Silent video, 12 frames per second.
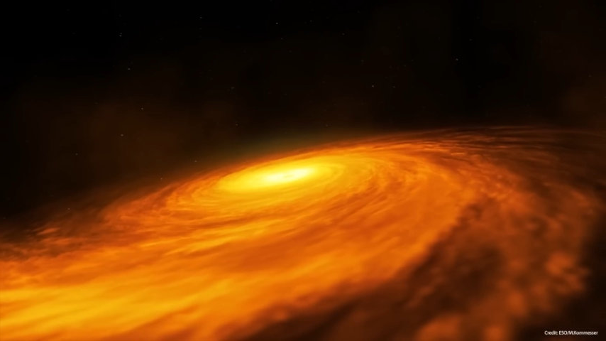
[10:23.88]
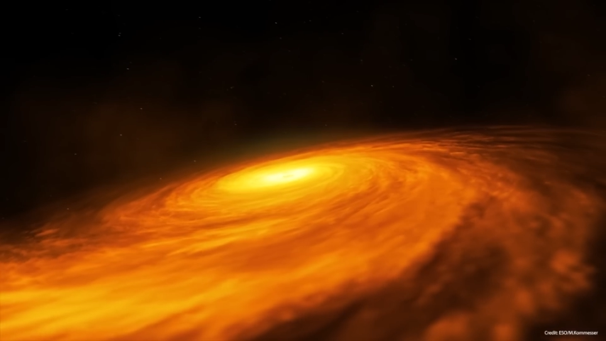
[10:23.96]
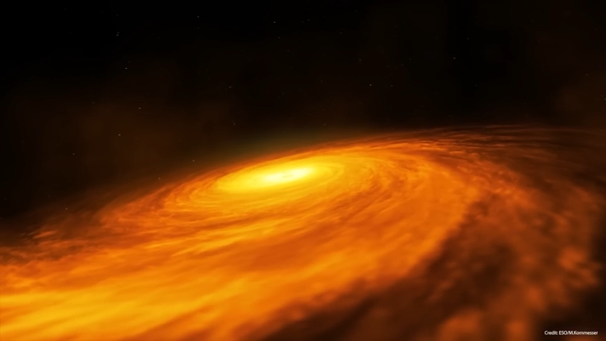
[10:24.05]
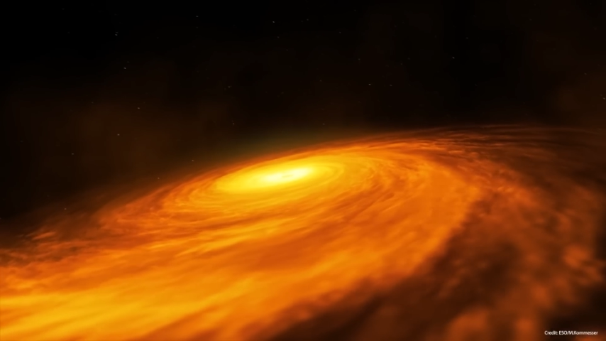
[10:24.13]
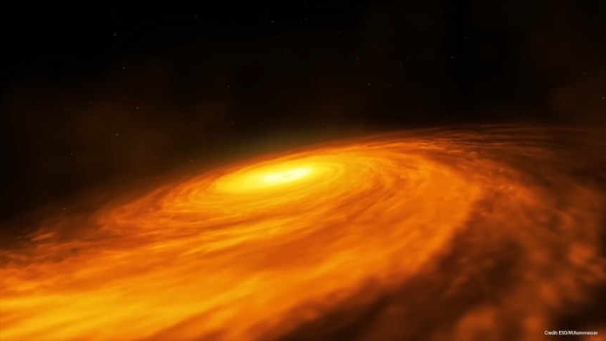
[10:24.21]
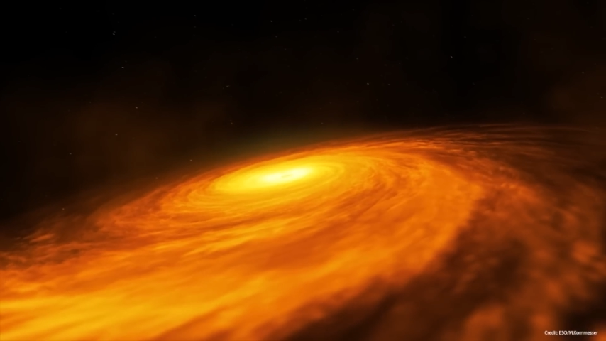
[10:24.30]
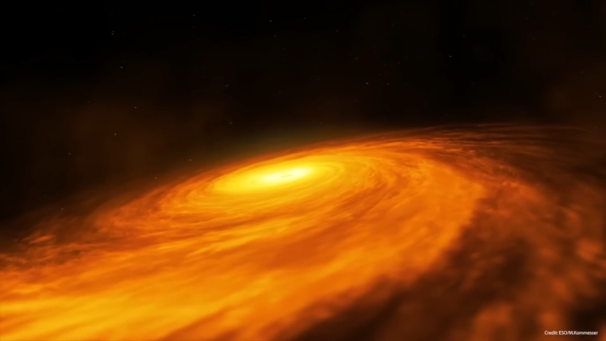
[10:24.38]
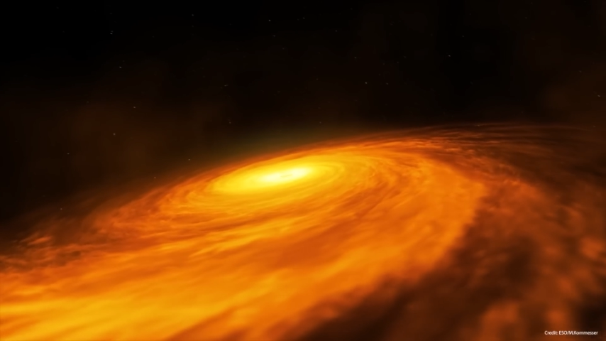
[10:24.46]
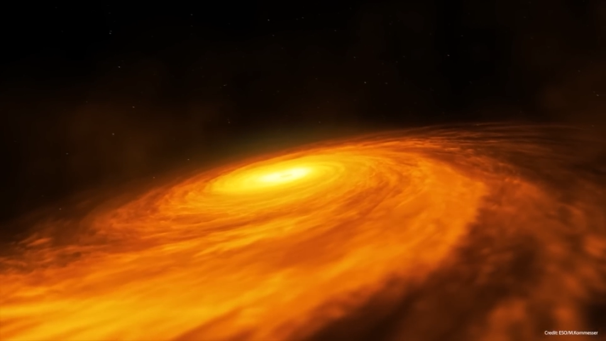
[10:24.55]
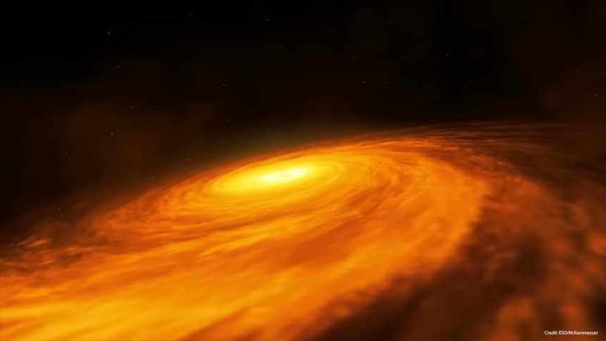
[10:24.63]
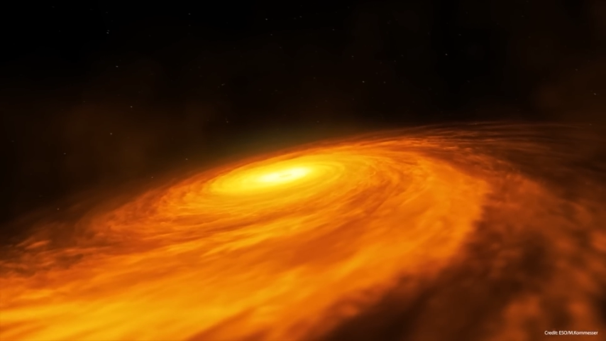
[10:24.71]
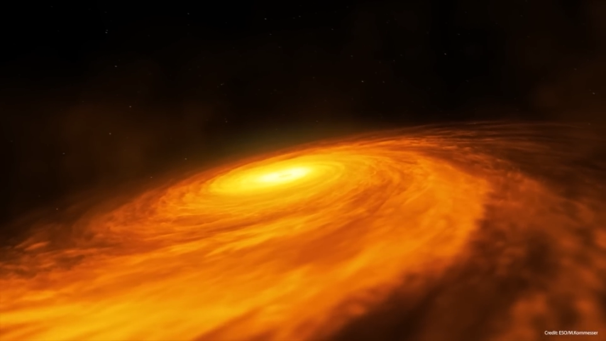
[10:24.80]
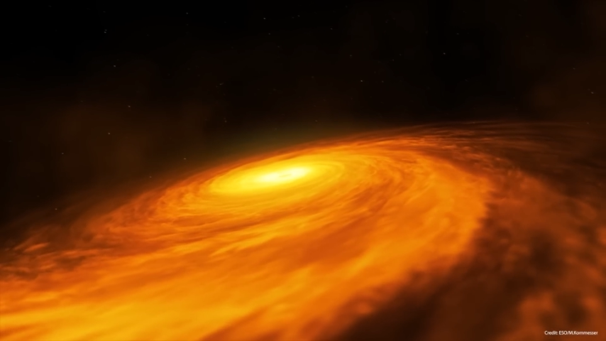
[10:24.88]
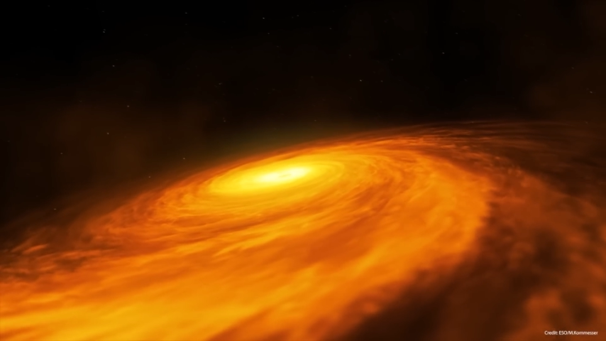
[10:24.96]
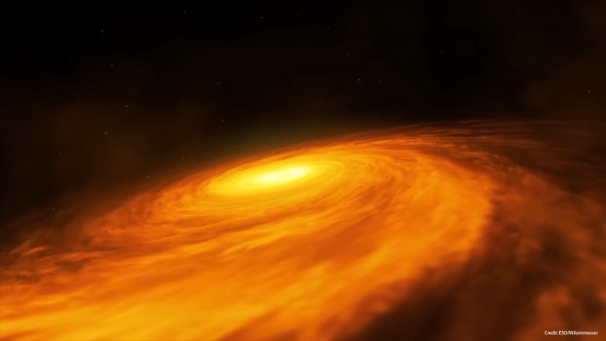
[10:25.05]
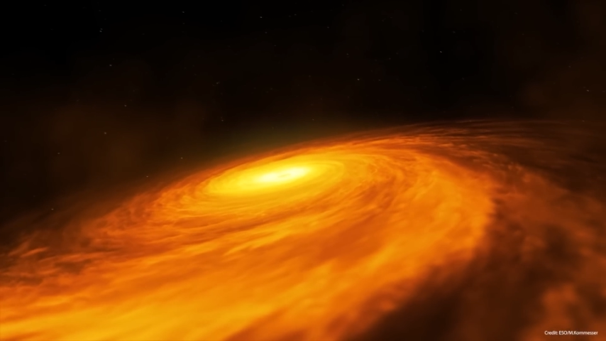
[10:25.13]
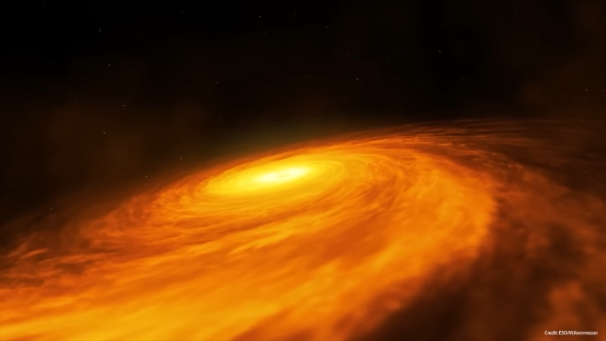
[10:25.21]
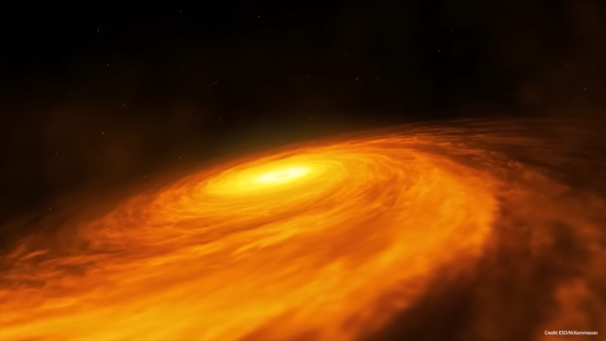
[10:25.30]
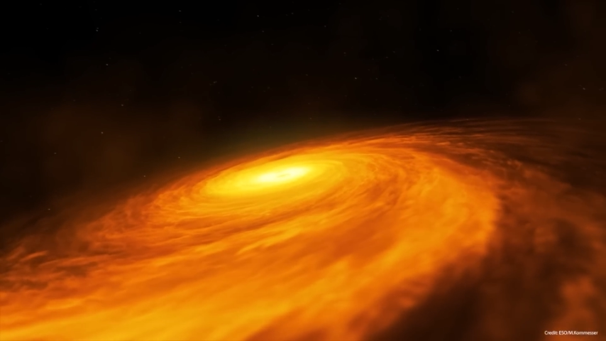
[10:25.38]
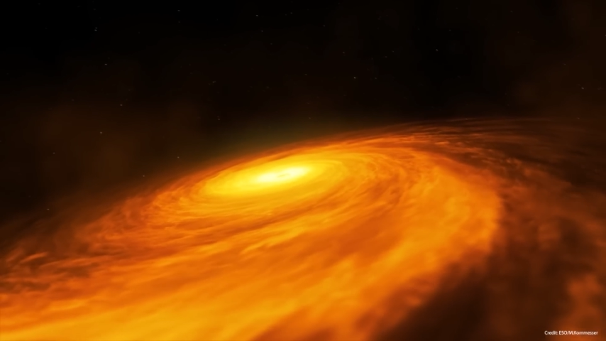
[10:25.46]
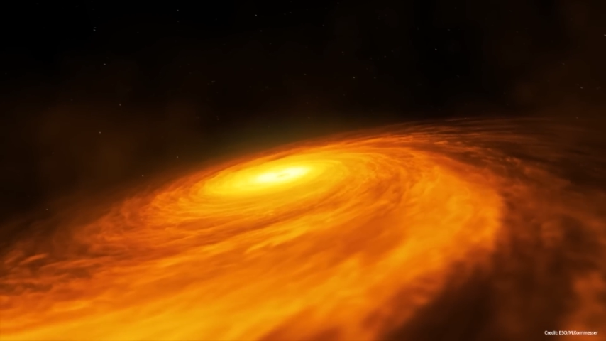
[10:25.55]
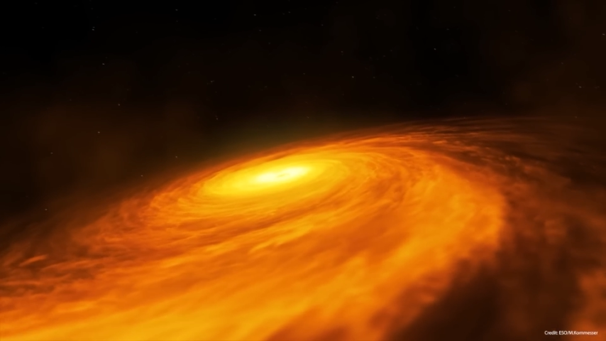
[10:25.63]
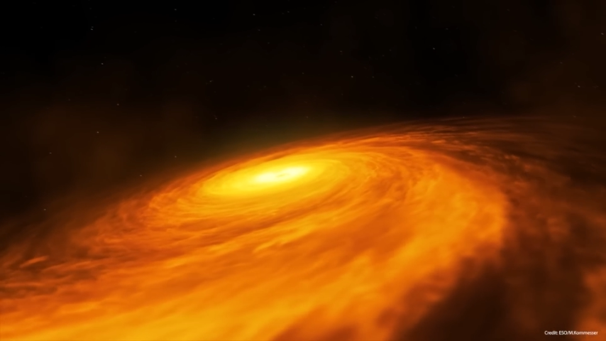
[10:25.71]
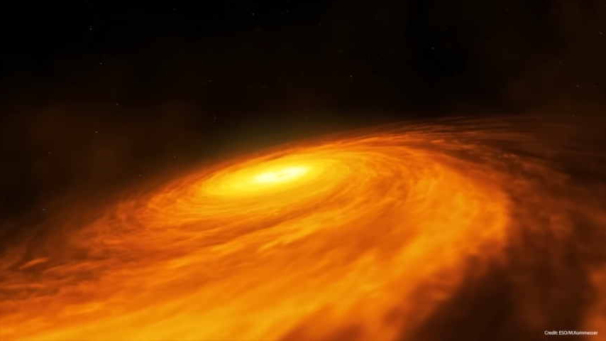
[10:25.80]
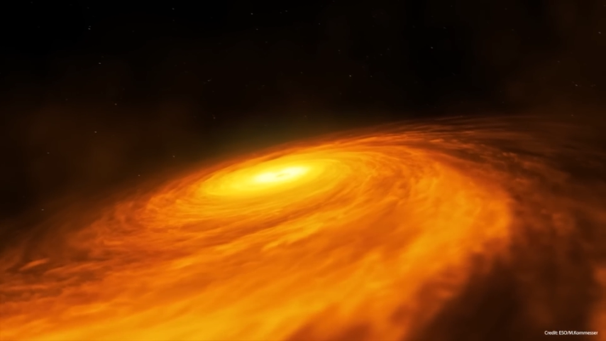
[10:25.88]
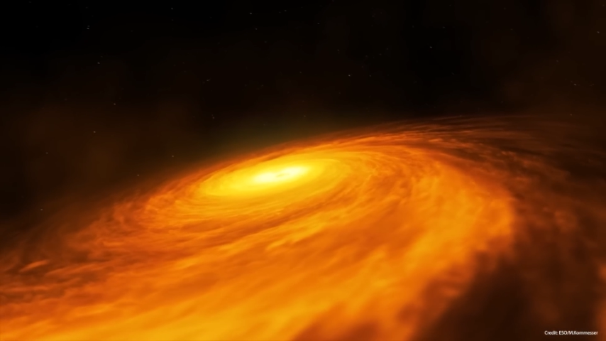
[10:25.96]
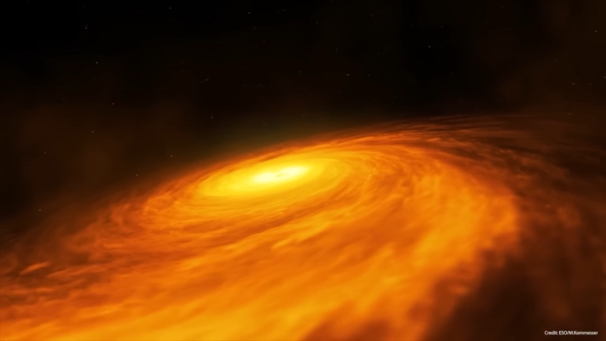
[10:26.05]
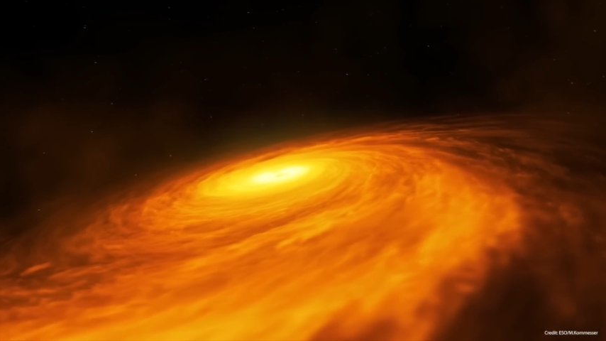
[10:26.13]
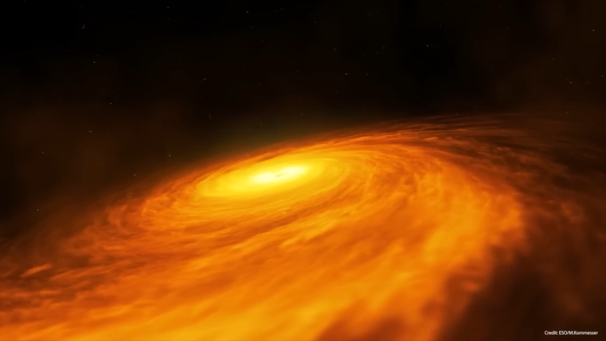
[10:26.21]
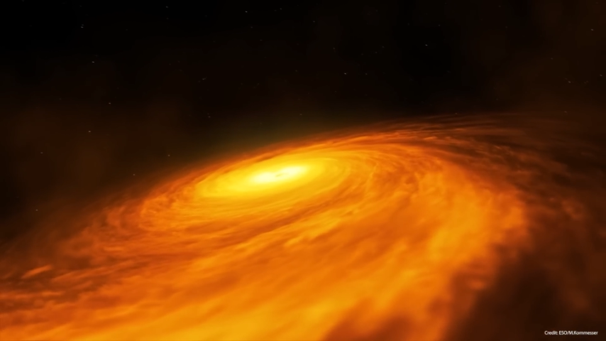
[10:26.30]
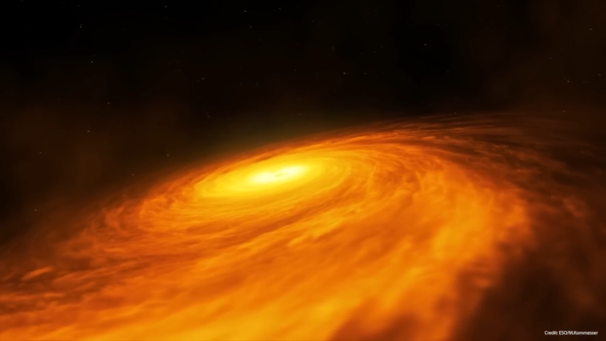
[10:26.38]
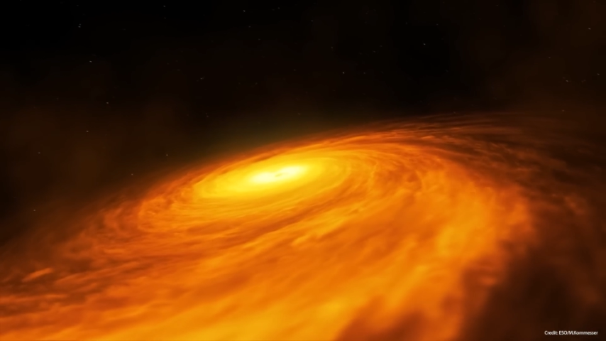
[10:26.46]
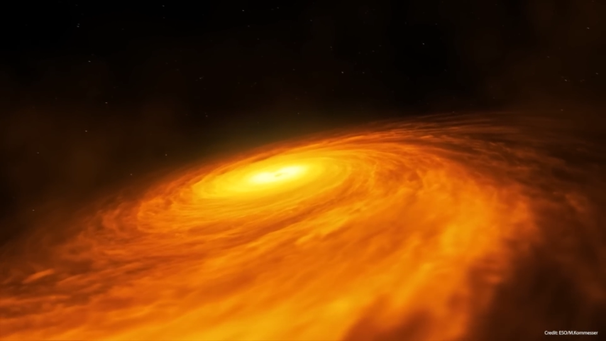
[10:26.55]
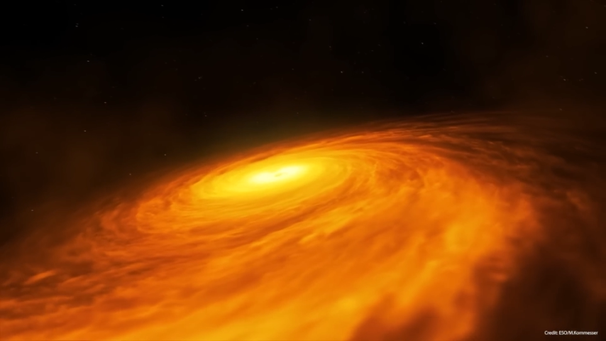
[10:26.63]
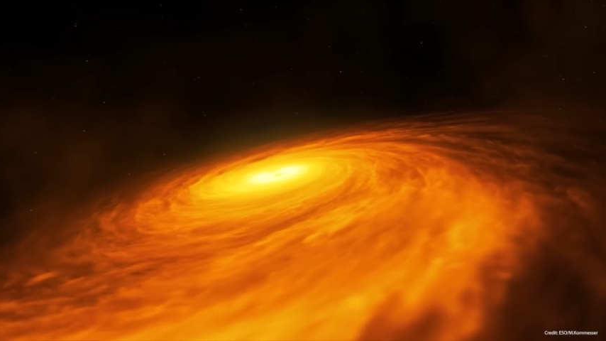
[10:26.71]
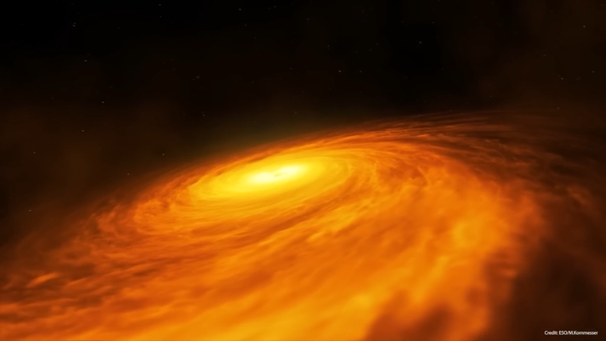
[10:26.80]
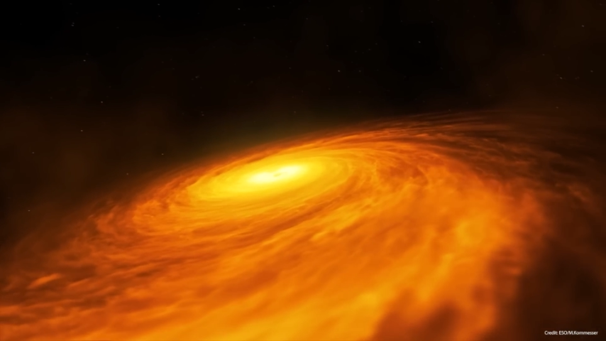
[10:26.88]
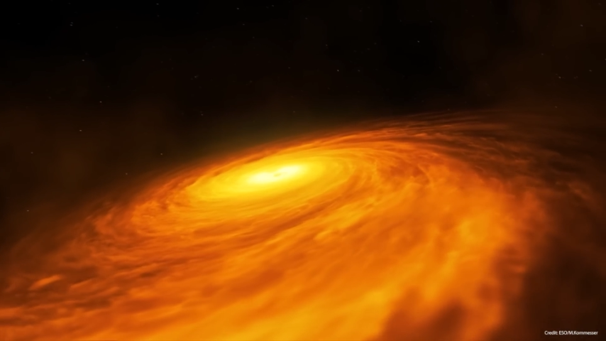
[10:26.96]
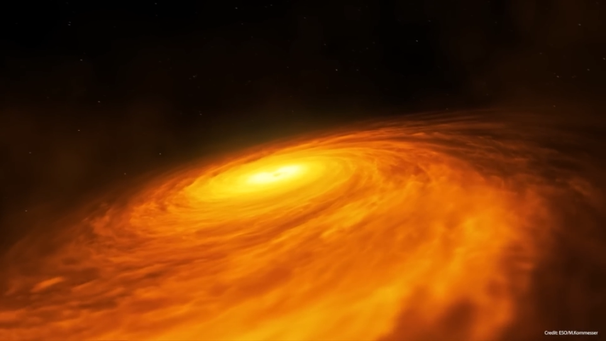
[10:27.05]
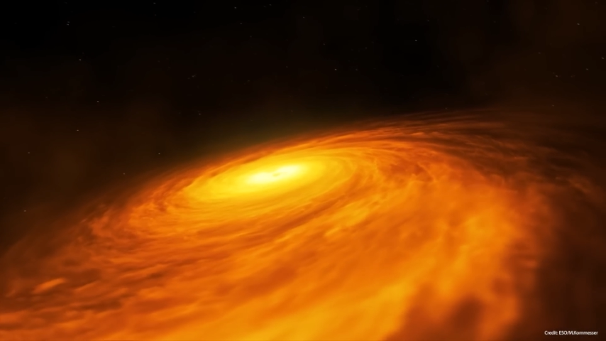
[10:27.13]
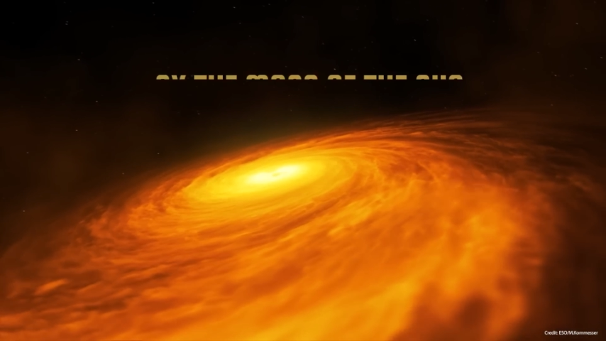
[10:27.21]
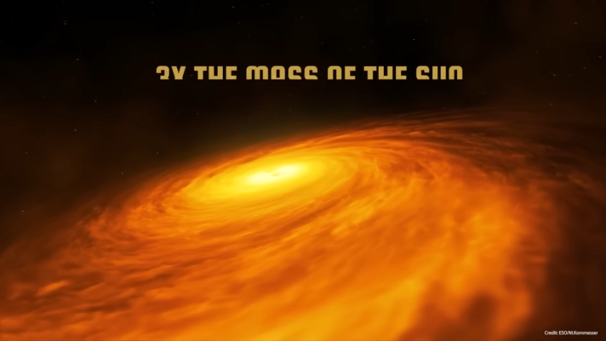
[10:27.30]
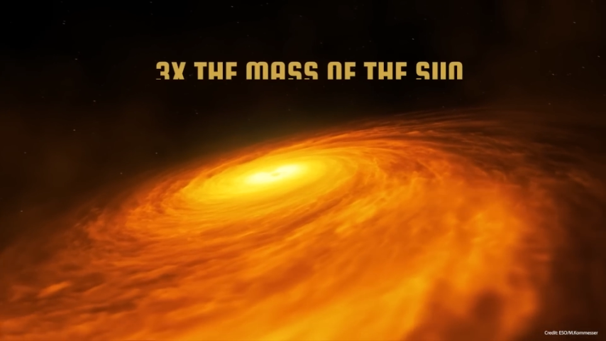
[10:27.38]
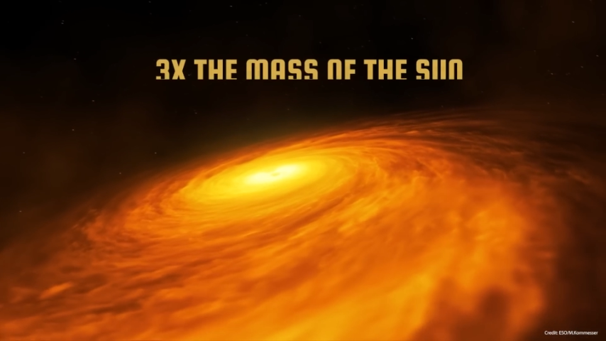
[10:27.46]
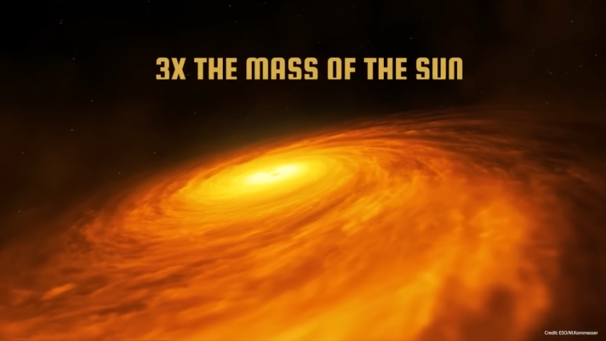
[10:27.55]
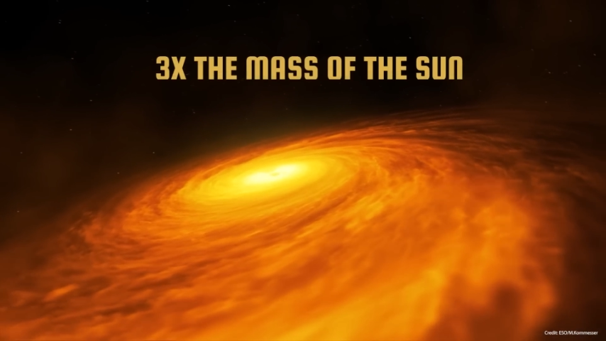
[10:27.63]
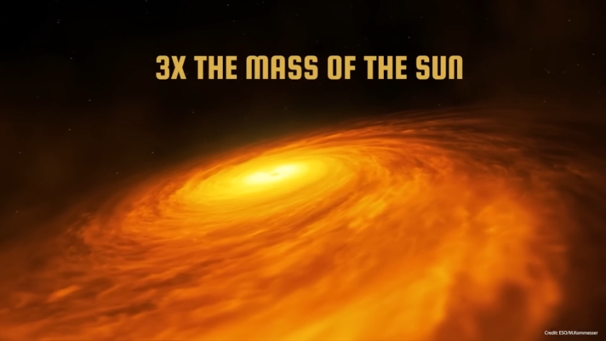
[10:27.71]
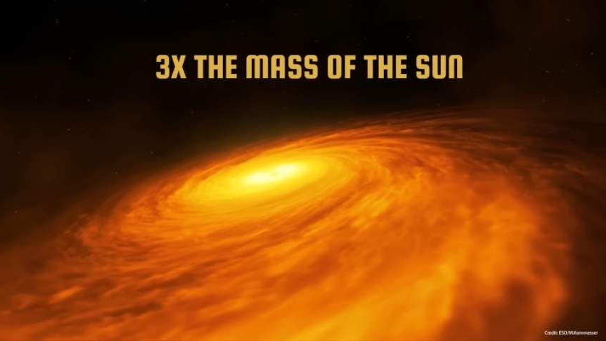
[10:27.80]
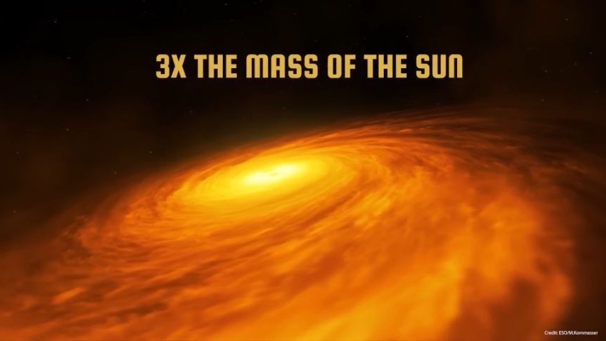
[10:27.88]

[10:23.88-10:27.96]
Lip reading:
[unreadable: no face in view]